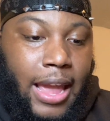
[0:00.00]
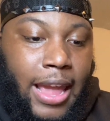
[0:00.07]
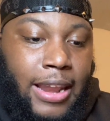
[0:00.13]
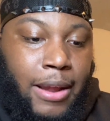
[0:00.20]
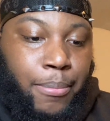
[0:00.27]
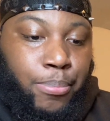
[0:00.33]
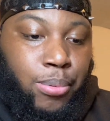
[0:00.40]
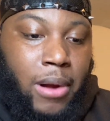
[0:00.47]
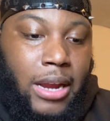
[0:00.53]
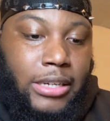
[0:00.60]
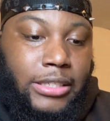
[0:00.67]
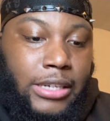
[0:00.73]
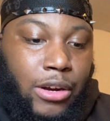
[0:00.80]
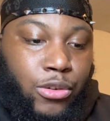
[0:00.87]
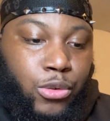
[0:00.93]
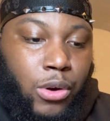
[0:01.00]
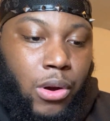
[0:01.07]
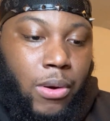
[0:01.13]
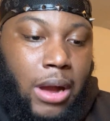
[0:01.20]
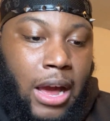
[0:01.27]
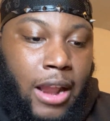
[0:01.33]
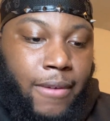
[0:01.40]
And a branch shall
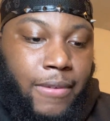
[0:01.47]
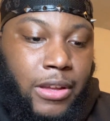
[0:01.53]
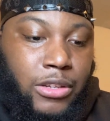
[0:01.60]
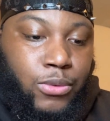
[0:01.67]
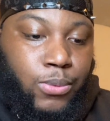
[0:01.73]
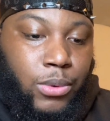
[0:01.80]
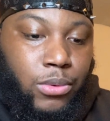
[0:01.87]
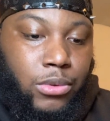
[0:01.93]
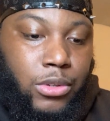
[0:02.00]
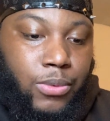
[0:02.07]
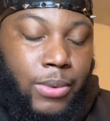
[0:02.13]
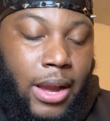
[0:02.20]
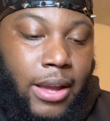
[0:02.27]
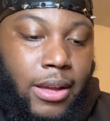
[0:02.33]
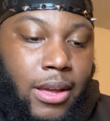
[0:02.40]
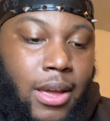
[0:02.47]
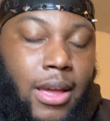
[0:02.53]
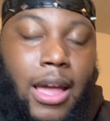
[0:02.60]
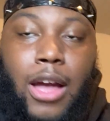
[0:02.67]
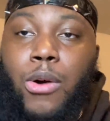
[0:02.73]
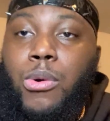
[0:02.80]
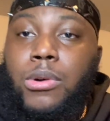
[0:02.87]
grow out of his roots, right?
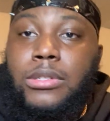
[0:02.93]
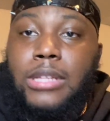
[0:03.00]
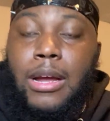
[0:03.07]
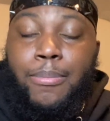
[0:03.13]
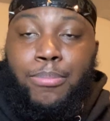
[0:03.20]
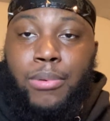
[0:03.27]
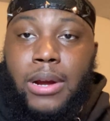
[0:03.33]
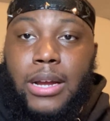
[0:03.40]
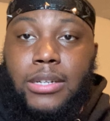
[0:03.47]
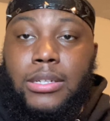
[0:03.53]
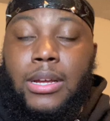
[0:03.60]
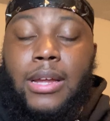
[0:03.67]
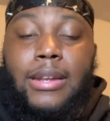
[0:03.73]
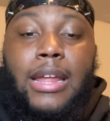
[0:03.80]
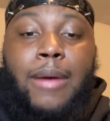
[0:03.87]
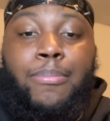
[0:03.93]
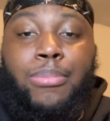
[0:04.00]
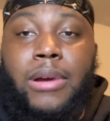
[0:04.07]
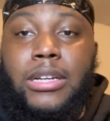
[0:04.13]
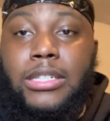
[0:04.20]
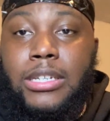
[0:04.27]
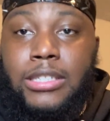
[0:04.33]
And who is that branch? That
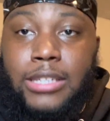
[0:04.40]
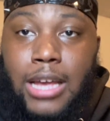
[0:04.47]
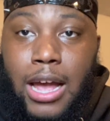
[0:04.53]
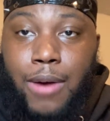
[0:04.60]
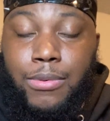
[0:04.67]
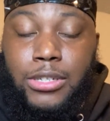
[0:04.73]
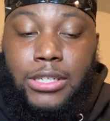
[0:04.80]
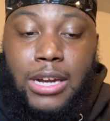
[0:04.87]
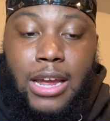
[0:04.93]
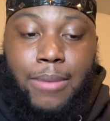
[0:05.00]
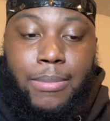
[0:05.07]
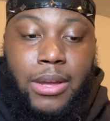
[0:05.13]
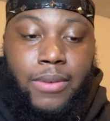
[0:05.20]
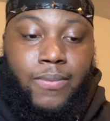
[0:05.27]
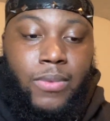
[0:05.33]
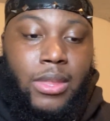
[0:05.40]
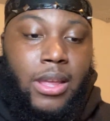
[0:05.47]
branch is Yahweh Shai, man.